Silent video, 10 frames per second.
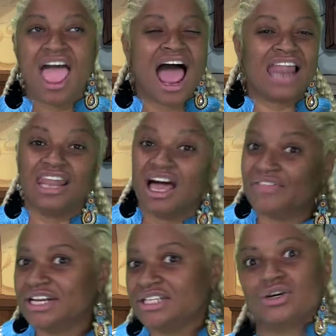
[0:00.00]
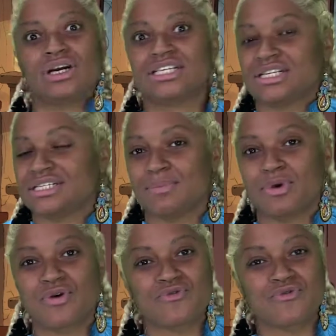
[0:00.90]
I love that it took us to some
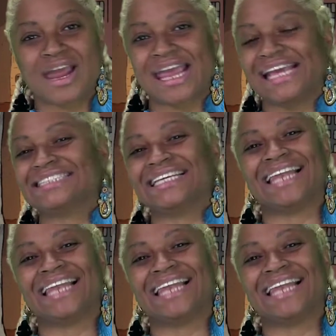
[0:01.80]
crazy